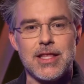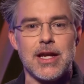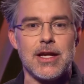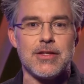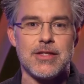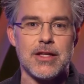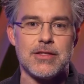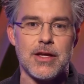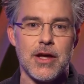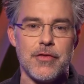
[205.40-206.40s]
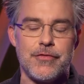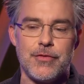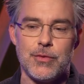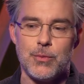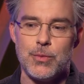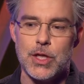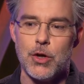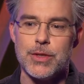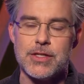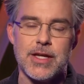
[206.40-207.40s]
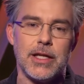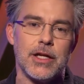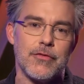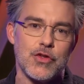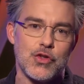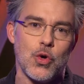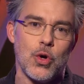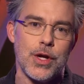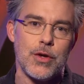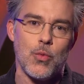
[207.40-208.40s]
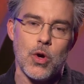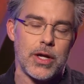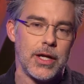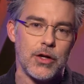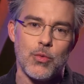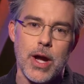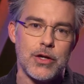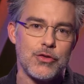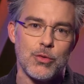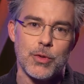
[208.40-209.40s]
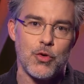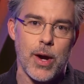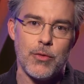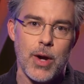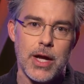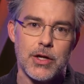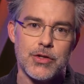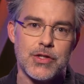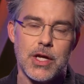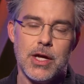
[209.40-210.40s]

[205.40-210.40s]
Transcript: that in a sense of, in the telling of the story and working in a writer's room with great writers,